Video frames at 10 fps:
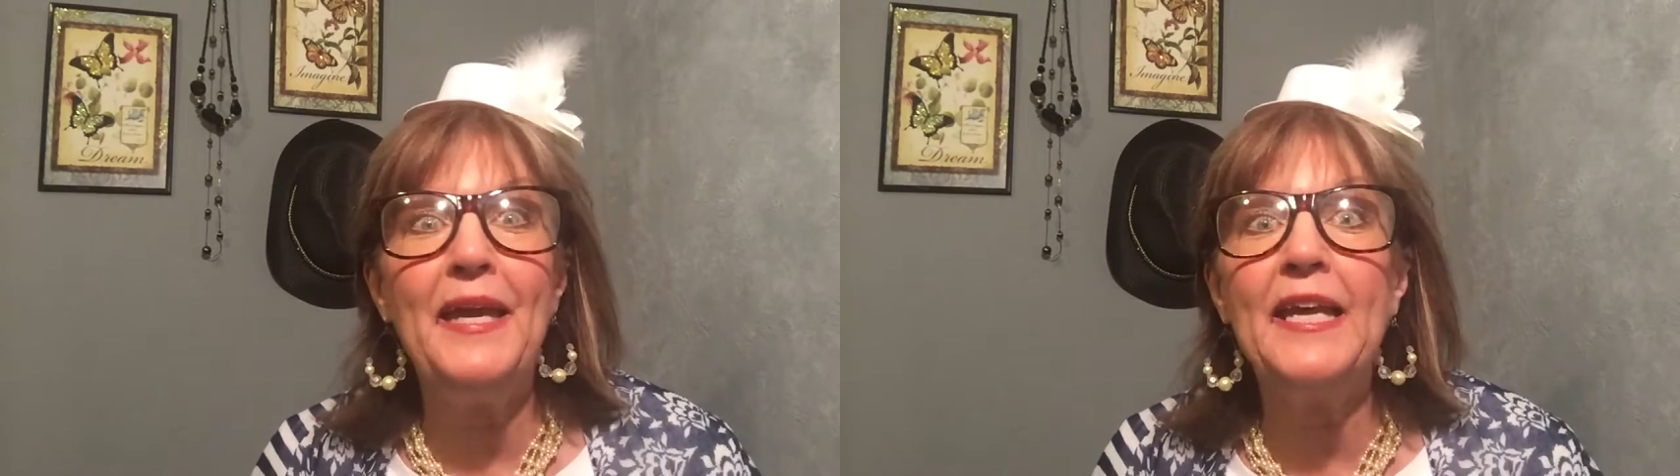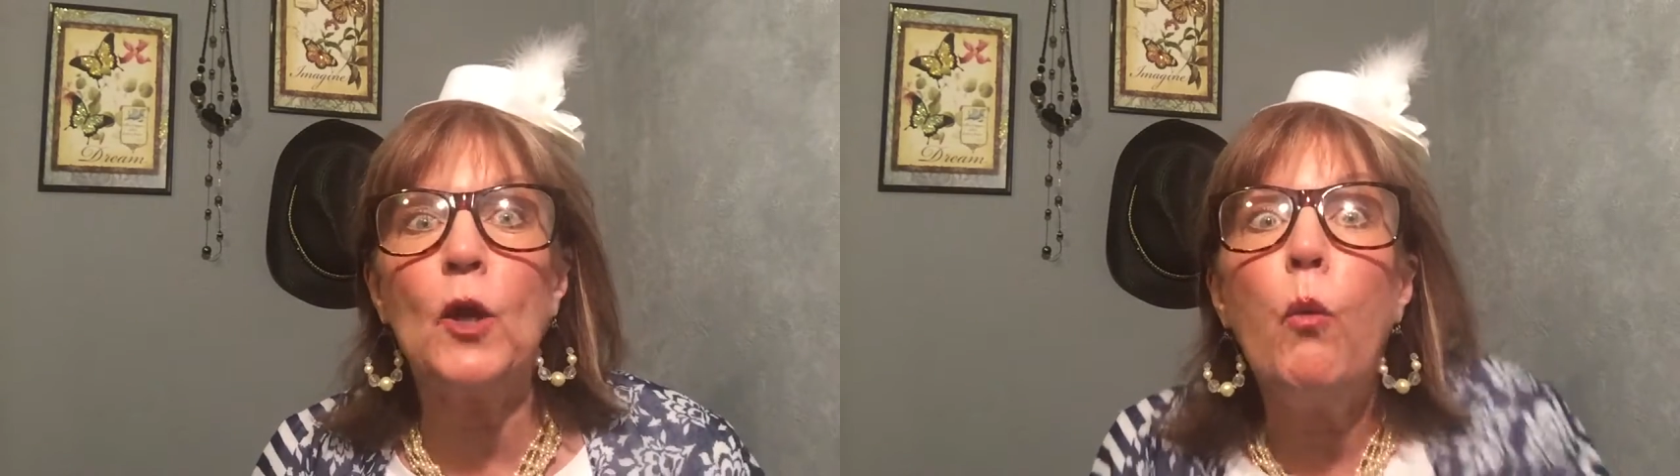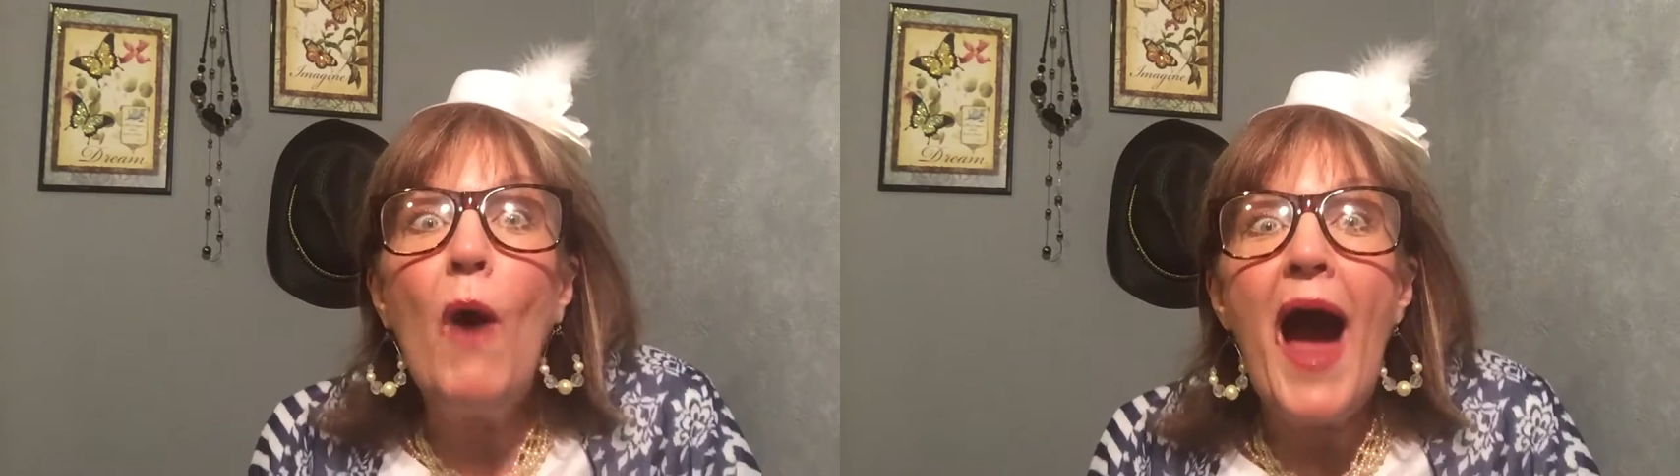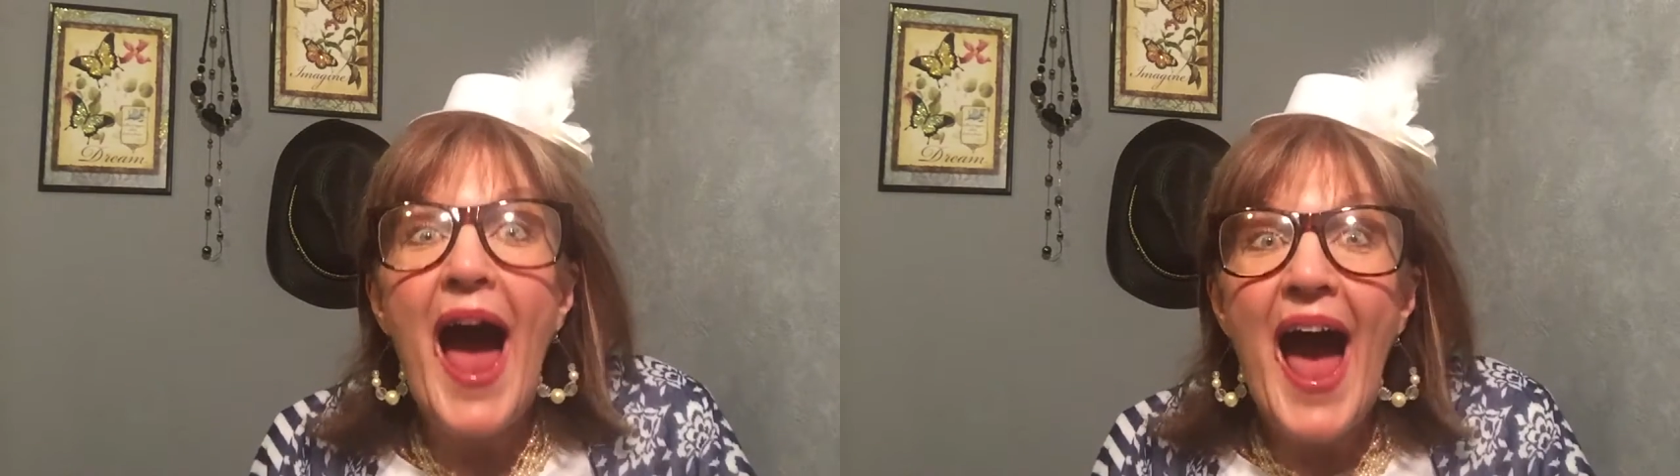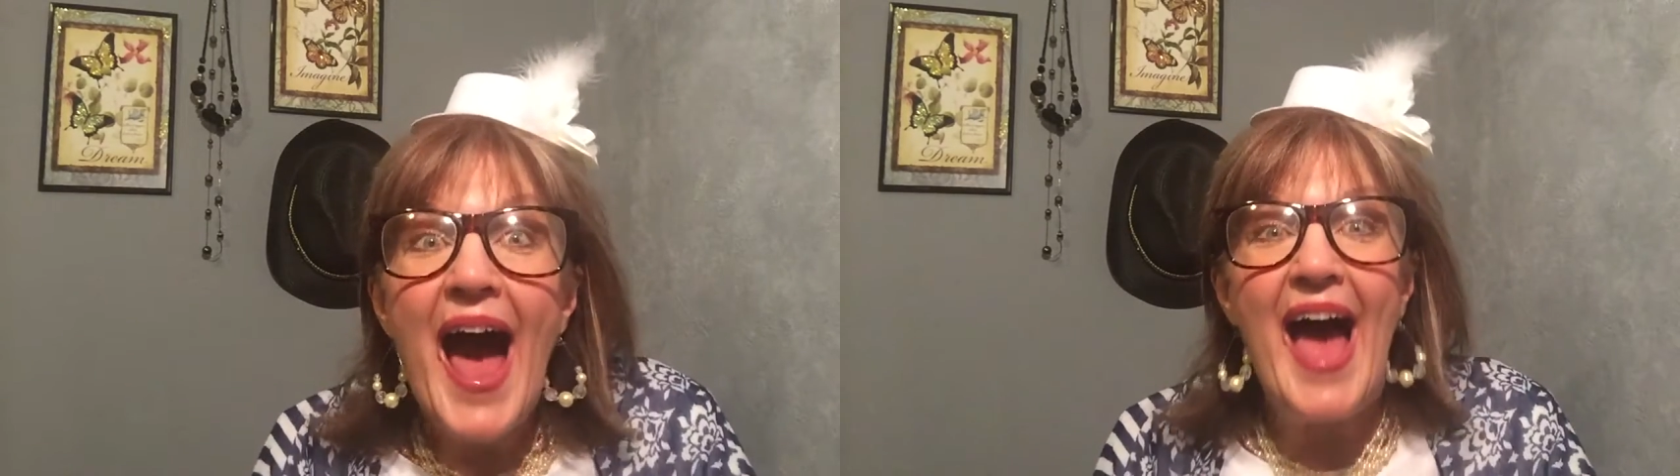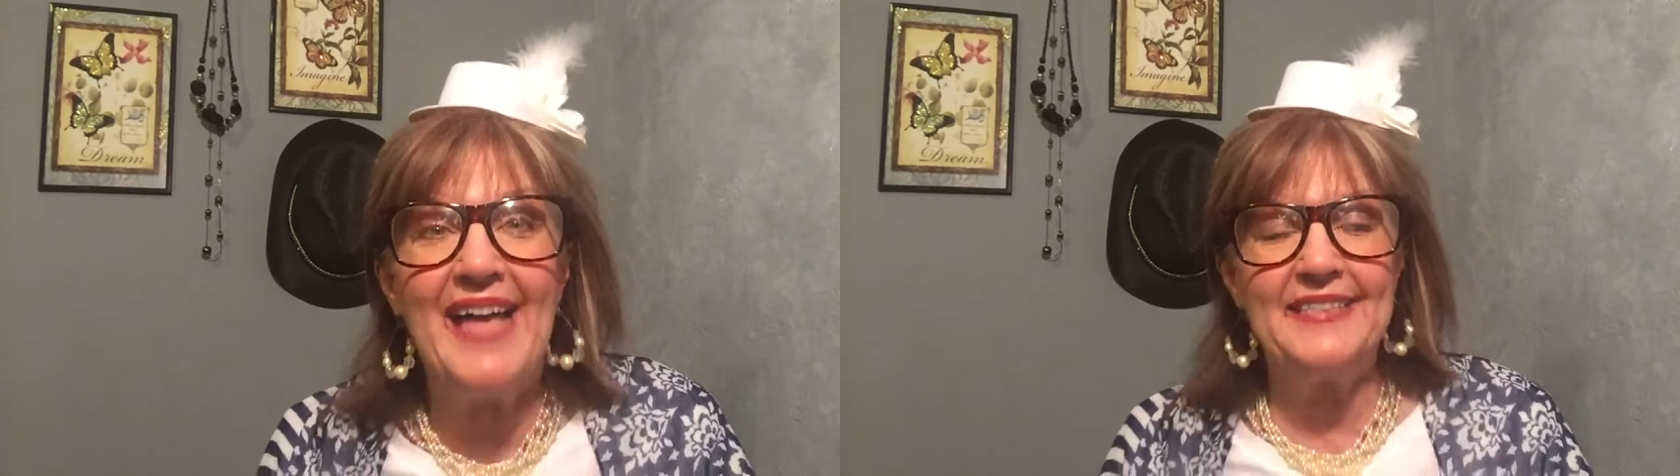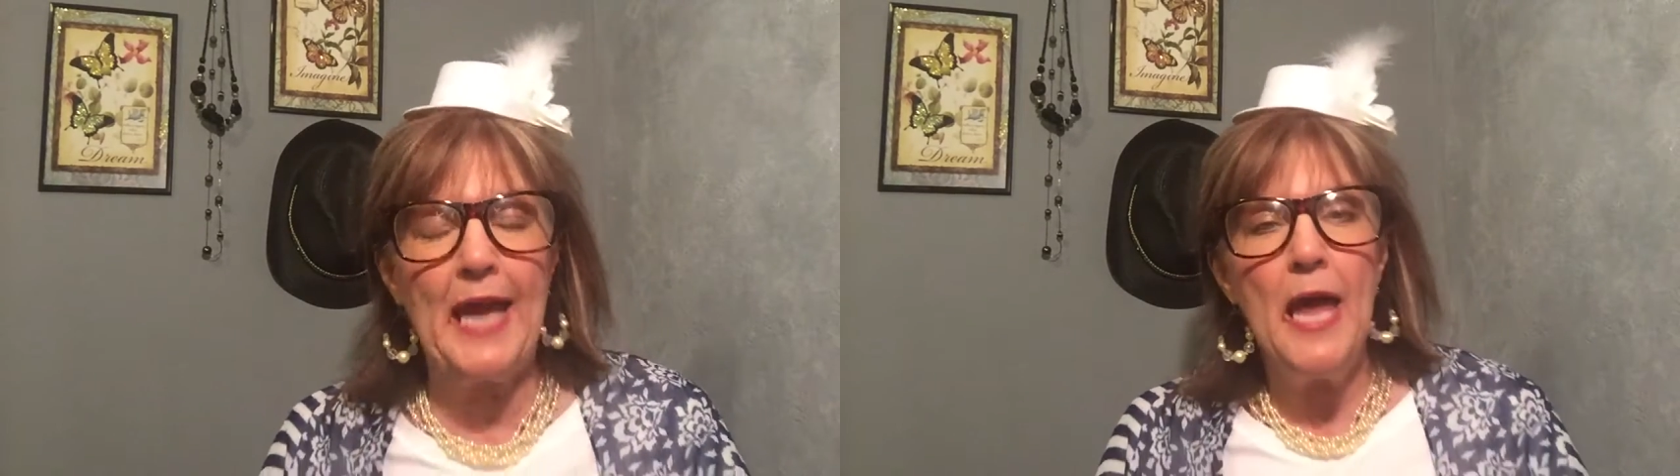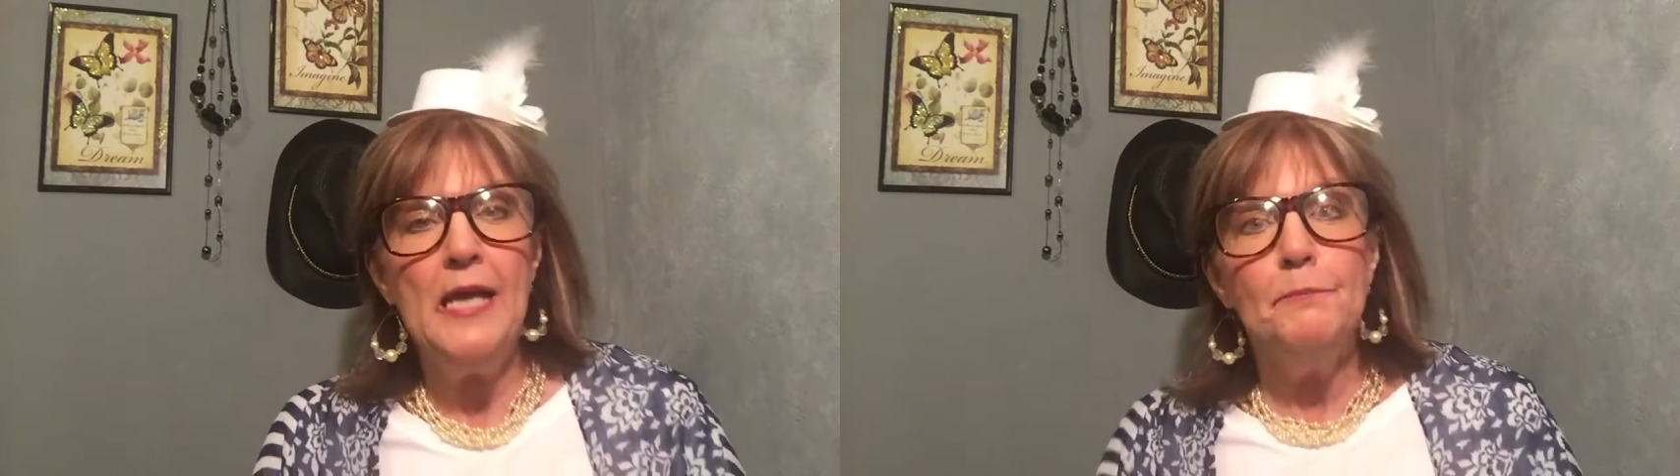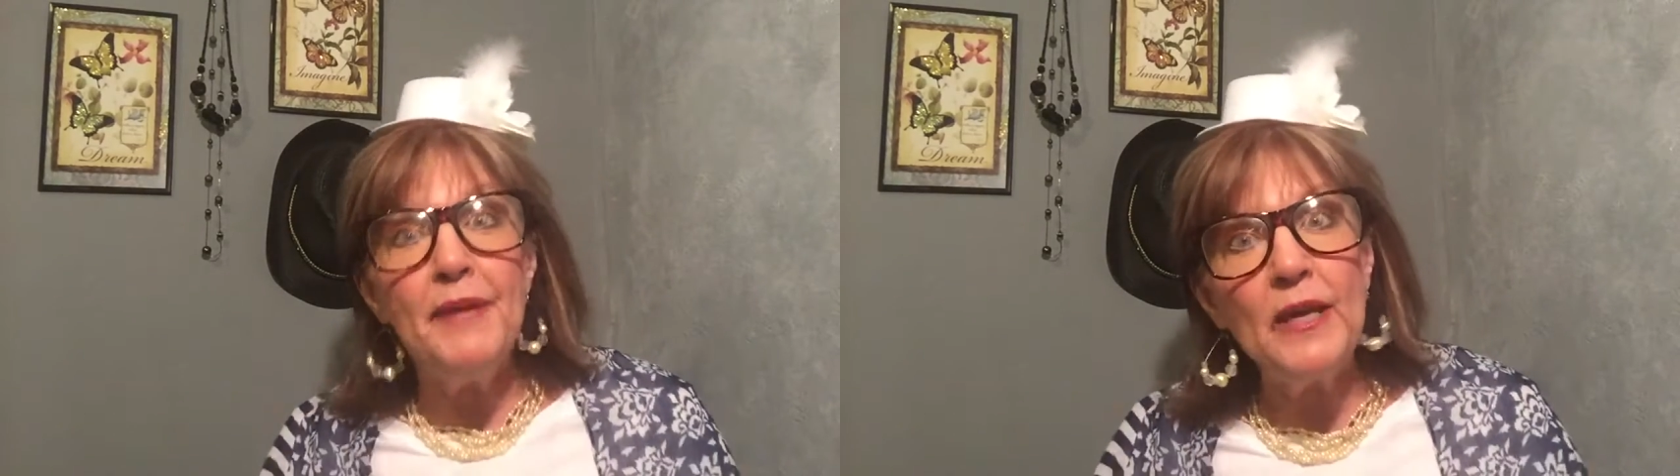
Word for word: be quiet.